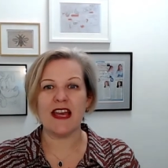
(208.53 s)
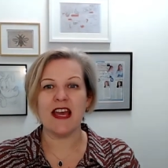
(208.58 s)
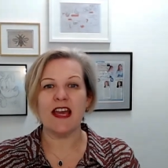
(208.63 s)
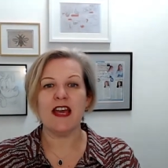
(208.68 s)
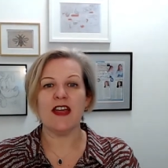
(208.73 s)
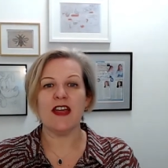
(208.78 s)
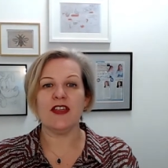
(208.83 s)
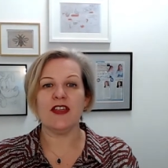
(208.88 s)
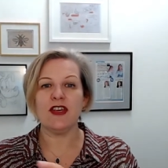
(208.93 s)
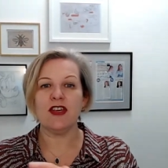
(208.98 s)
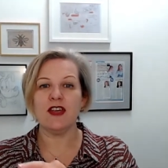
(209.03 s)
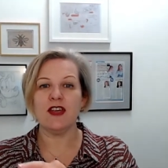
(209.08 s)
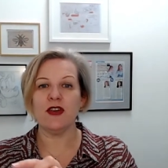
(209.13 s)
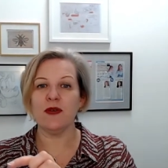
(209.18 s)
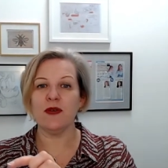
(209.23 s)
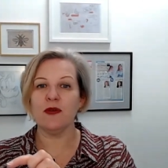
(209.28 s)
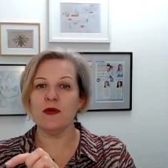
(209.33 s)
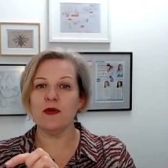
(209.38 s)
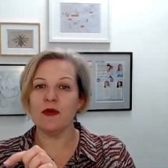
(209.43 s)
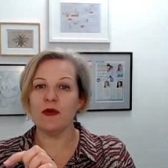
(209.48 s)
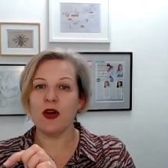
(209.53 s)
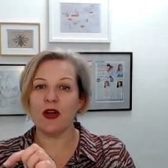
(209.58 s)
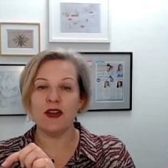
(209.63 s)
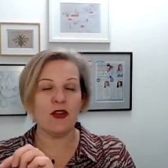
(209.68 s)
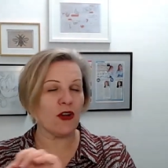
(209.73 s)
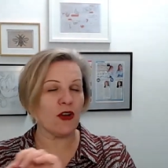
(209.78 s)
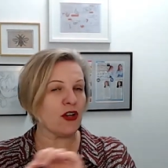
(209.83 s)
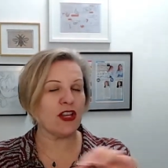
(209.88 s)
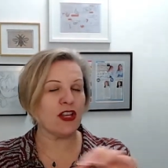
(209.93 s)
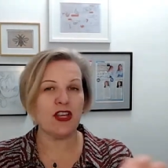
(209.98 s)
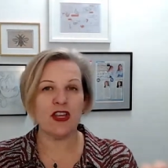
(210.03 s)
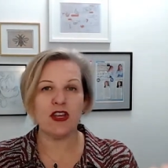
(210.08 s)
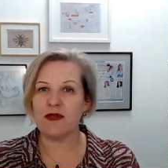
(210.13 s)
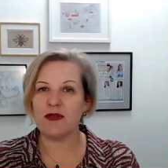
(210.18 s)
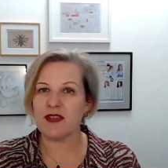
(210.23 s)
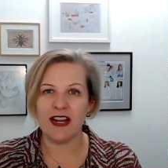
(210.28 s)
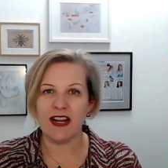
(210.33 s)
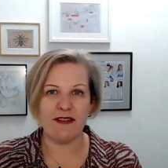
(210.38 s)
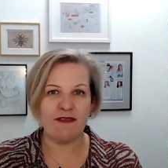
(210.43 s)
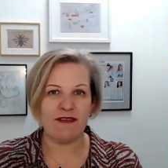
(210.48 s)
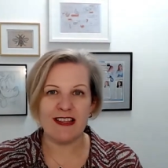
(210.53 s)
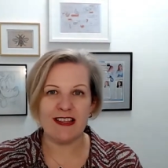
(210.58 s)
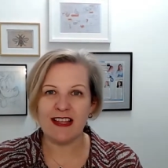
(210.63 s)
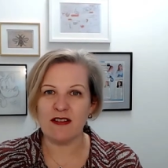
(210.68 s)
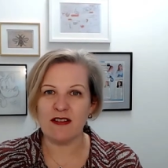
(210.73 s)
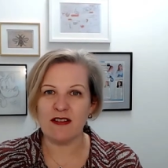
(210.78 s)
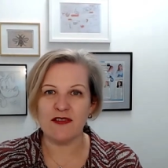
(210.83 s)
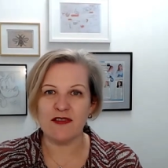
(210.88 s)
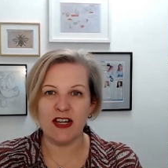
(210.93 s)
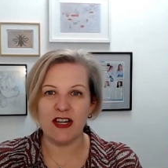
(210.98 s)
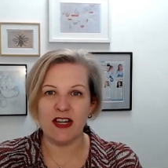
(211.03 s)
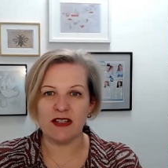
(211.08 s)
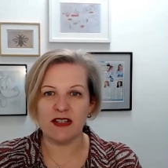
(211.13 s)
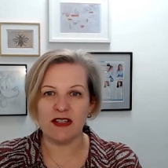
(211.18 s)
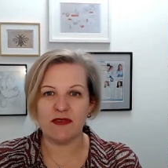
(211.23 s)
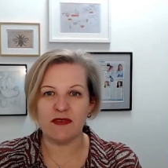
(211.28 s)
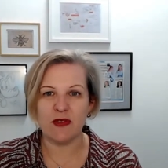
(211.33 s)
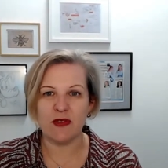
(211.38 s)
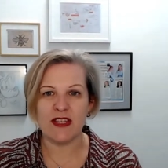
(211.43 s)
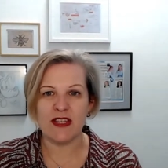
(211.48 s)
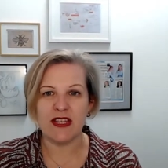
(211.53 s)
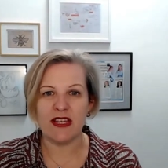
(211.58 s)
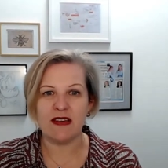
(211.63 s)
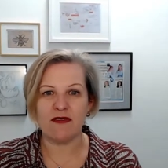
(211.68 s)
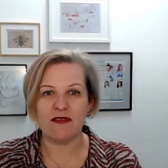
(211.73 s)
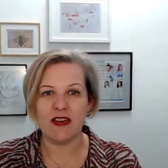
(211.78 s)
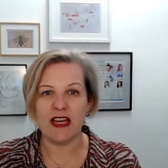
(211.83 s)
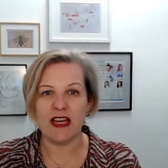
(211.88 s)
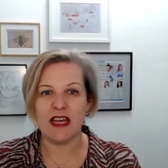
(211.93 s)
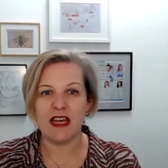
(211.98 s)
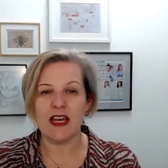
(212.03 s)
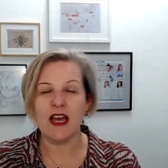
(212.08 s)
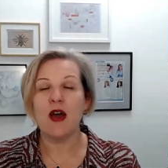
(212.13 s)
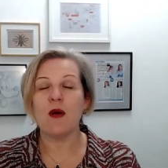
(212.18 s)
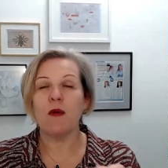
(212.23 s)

that you are not going to use on every single version of your CV.